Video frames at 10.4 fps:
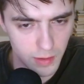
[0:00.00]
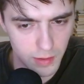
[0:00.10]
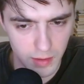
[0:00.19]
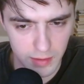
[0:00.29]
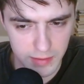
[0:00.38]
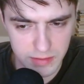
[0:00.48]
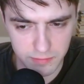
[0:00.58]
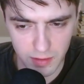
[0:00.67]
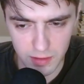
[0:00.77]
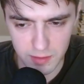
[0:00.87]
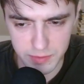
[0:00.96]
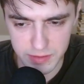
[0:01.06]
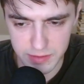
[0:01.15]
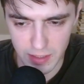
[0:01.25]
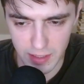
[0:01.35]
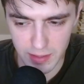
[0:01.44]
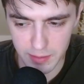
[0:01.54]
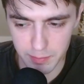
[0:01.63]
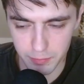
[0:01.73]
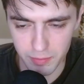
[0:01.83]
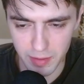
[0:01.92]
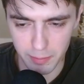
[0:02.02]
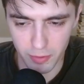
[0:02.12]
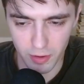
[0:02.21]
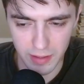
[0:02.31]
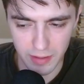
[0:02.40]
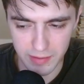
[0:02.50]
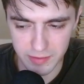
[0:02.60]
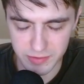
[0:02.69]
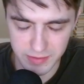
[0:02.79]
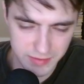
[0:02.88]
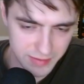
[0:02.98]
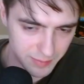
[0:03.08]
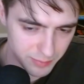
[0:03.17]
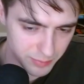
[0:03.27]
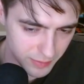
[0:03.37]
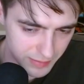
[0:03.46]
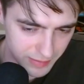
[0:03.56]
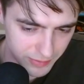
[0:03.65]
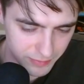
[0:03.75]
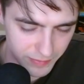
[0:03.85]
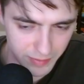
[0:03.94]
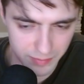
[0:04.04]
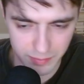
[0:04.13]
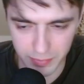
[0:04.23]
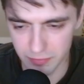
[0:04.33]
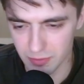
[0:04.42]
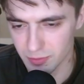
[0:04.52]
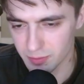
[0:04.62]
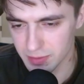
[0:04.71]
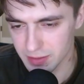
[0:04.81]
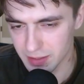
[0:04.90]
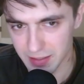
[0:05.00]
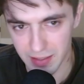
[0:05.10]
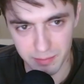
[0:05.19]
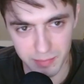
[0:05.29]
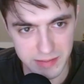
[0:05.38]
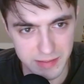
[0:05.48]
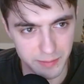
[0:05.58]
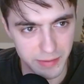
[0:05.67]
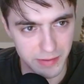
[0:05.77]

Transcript: He develops. I put my pawn out here, so this is like another very pivotal moment that I kind of messed up here.